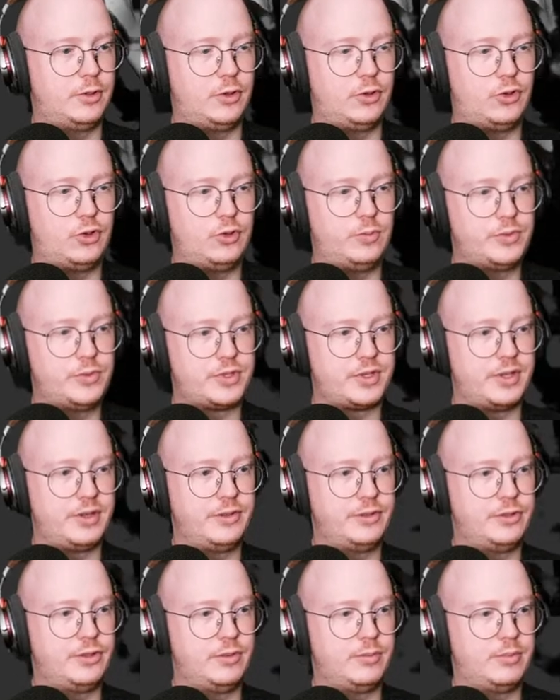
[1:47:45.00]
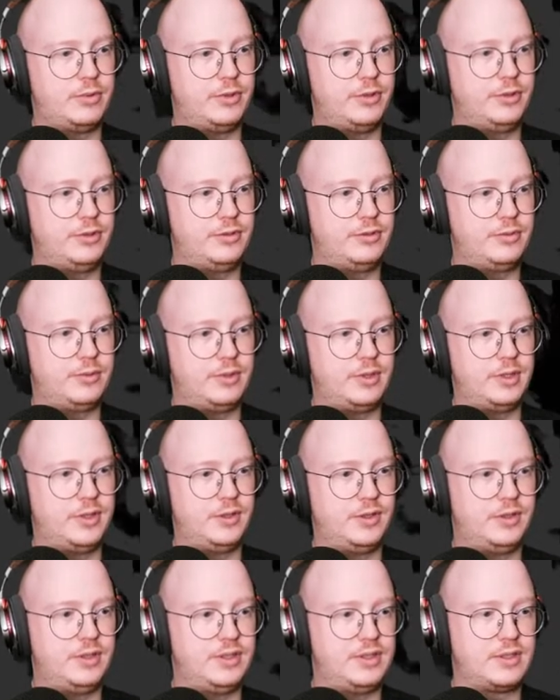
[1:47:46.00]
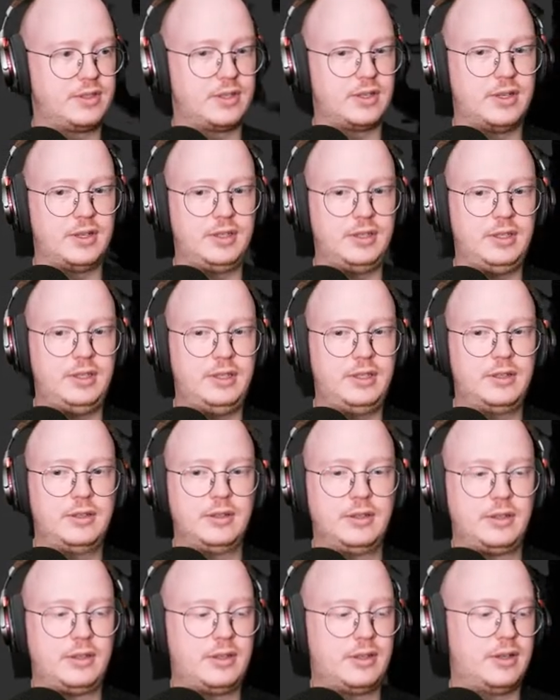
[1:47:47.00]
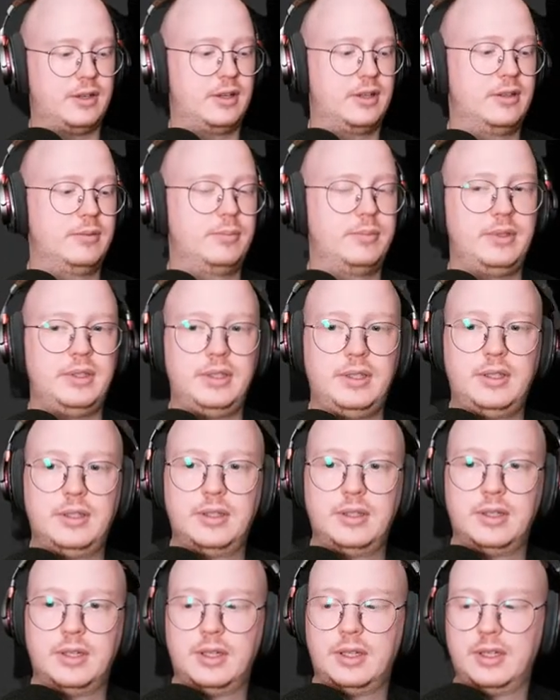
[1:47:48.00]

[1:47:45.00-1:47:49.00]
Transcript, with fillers: almost getting to the point where this guy here can be